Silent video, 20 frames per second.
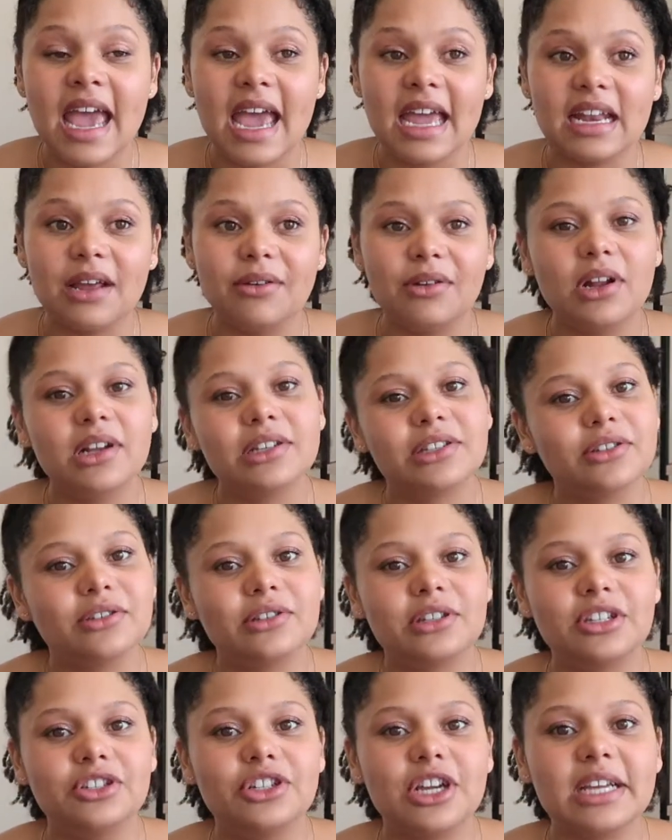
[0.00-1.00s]
And I would also
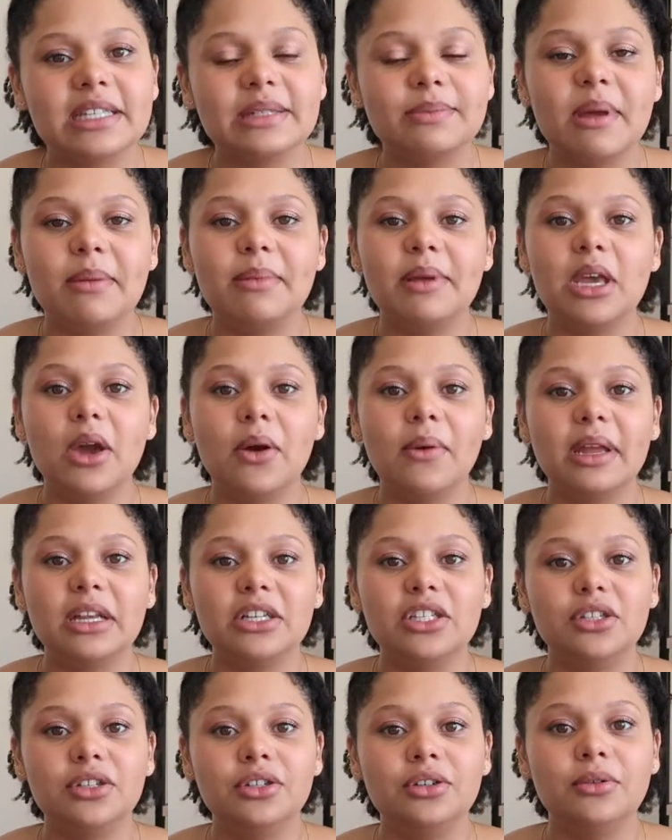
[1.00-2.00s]
suggest maybe going
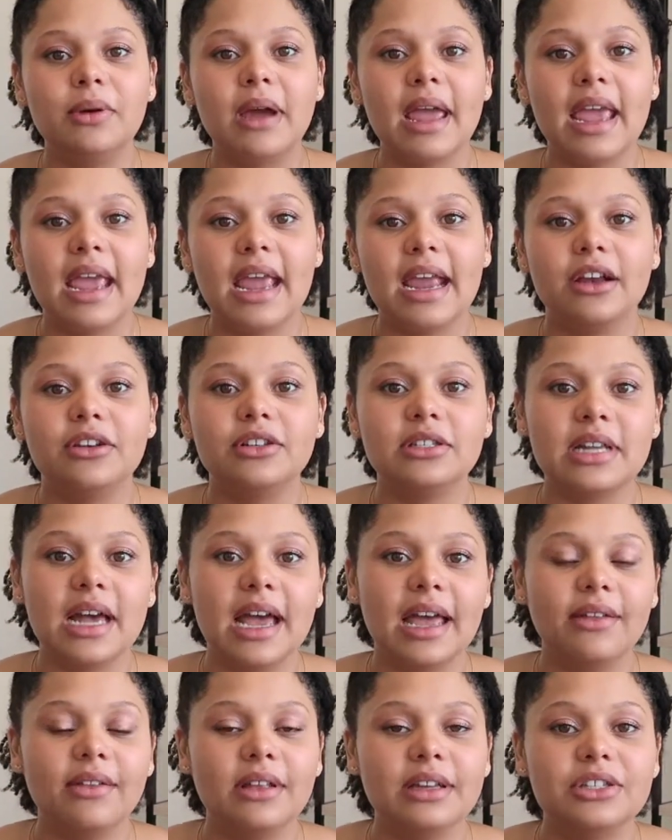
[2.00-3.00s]
to a
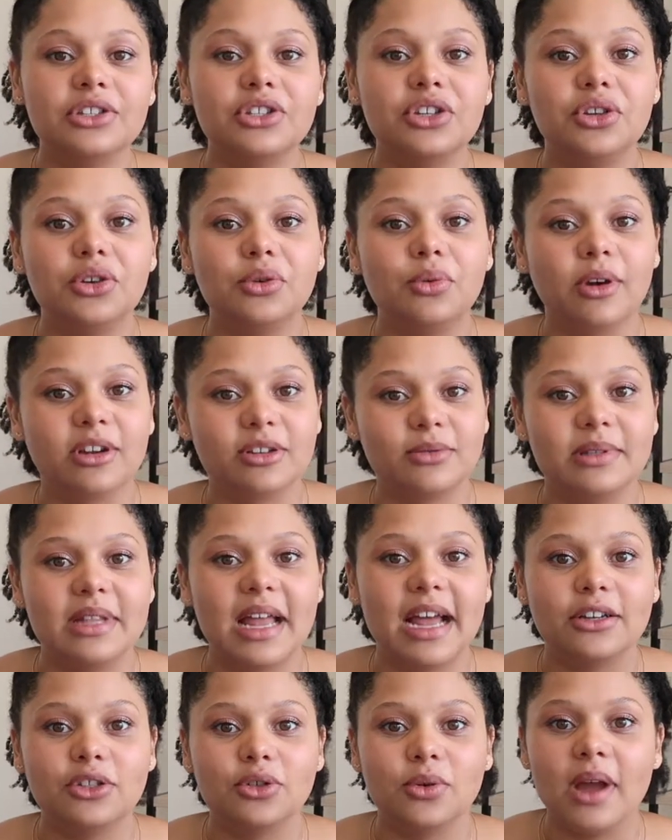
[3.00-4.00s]
hairstylist who works with
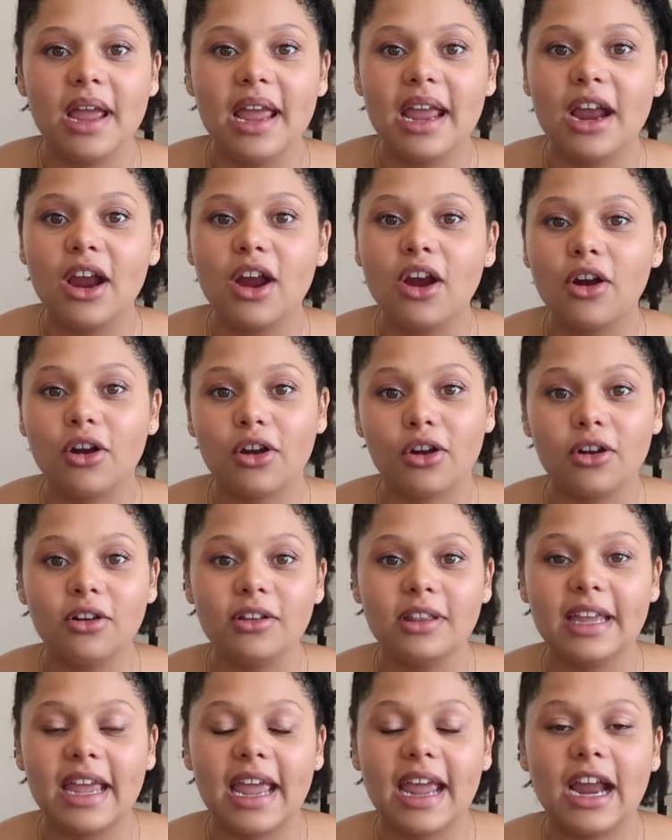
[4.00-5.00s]
natural hair or
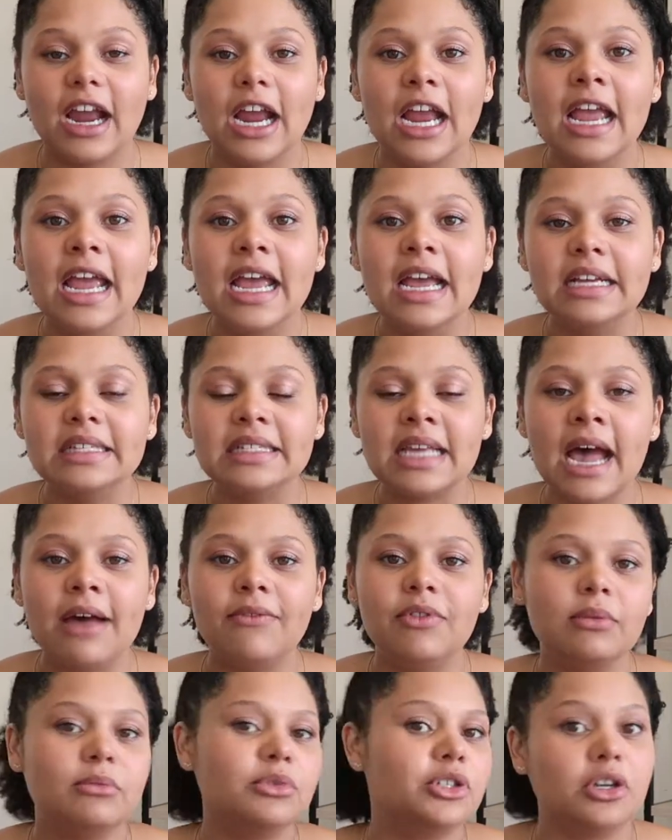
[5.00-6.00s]
curly hair to
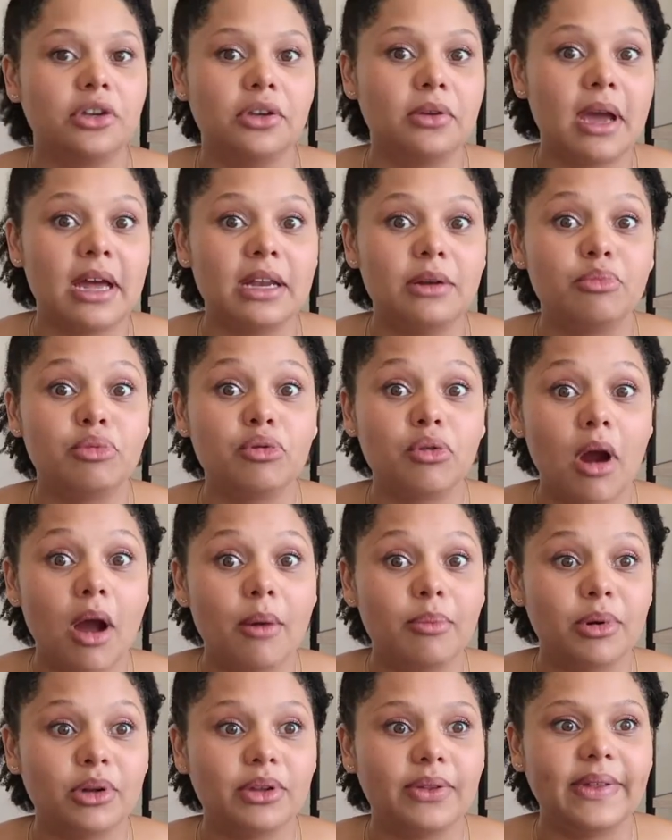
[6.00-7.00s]
have them show you how to
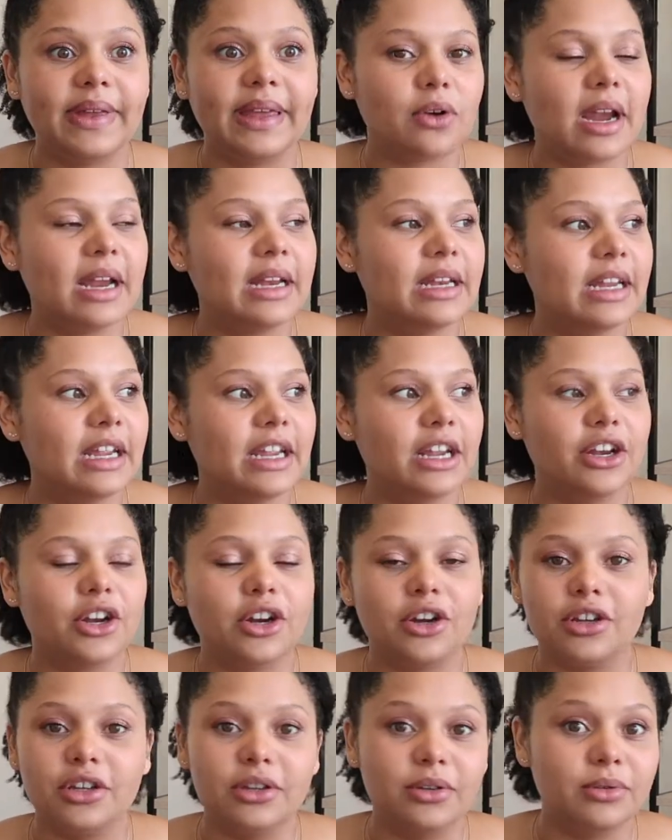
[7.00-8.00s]
properly straighten it
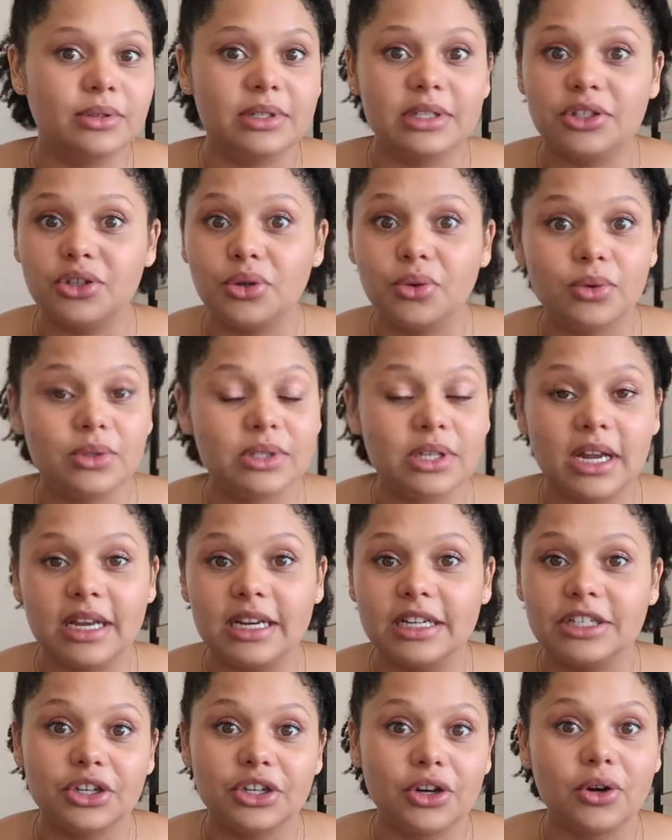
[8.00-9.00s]
or use tools on
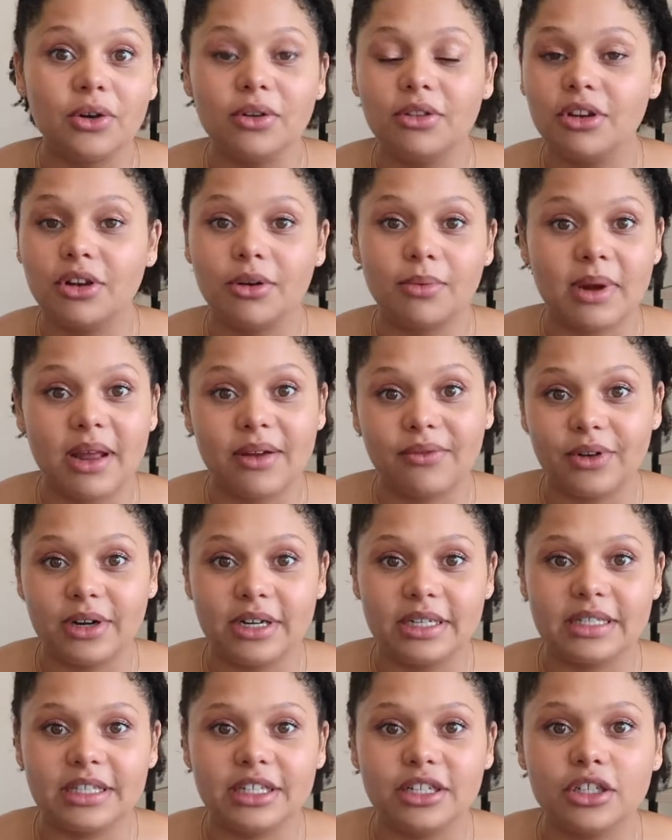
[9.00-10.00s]
curl it or whatever it
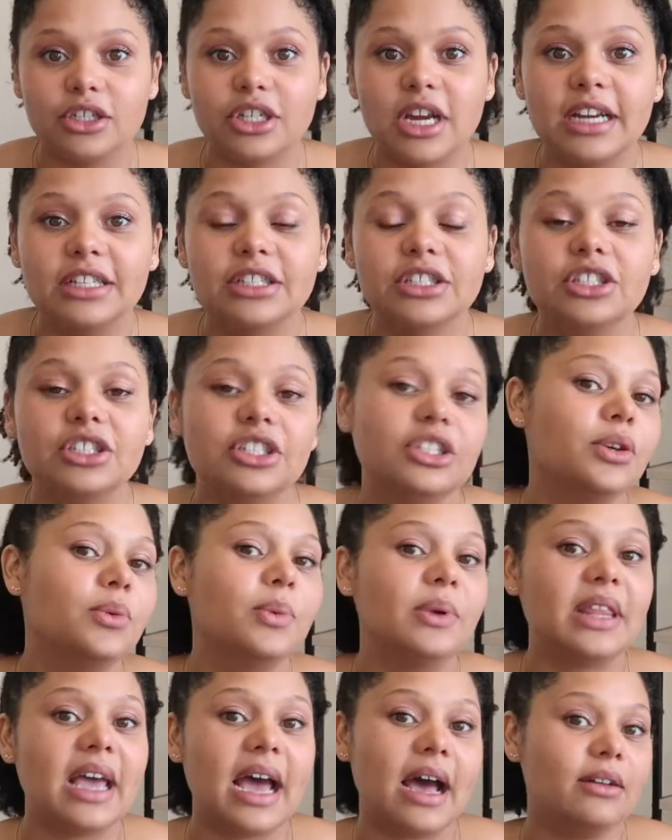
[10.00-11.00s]
is that you're trying to do
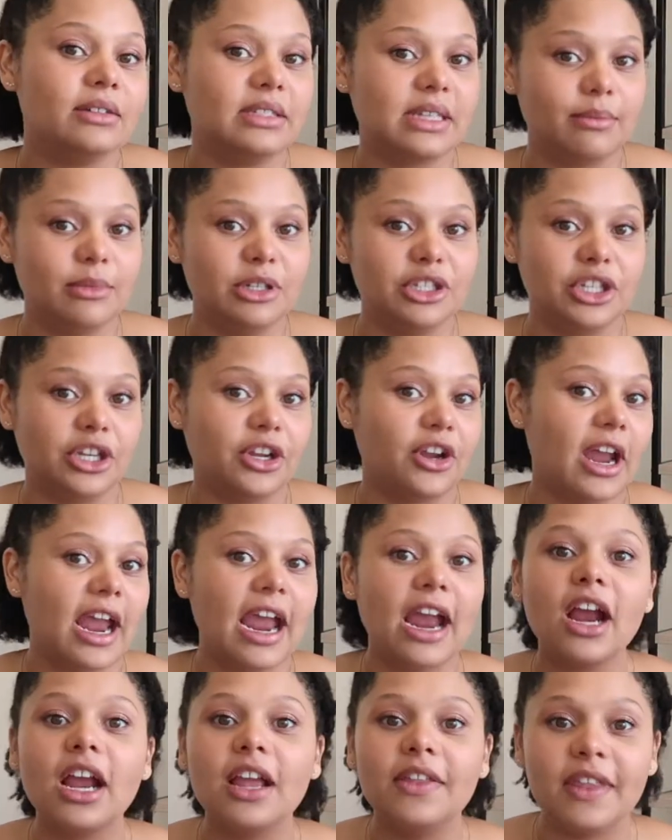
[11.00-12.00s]
without damaging your
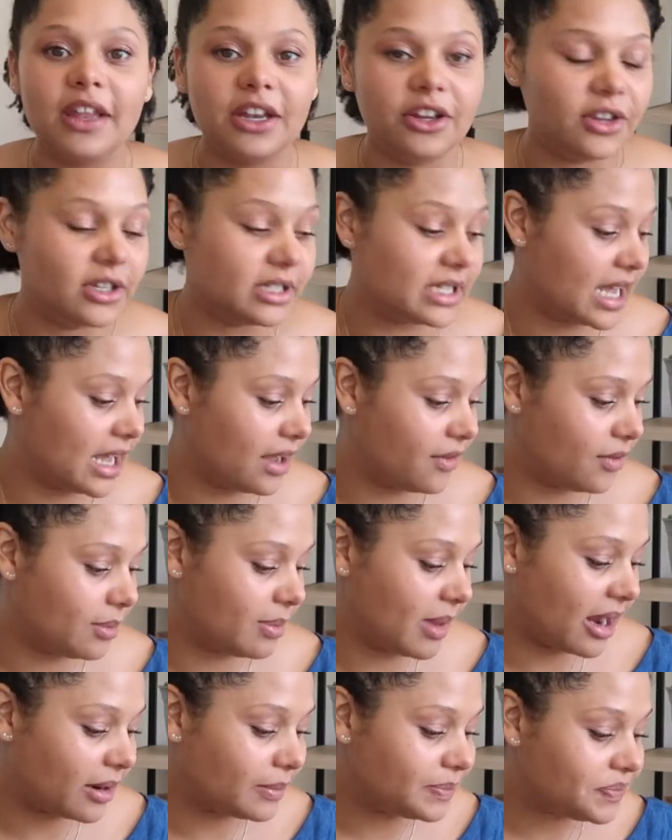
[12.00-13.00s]
hair, and then you can take it from
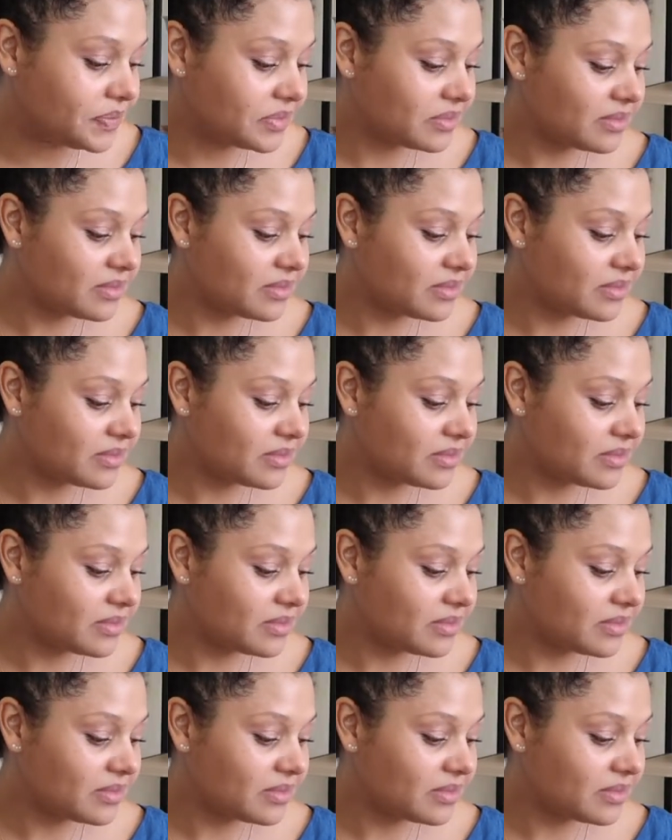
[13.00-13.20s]
there.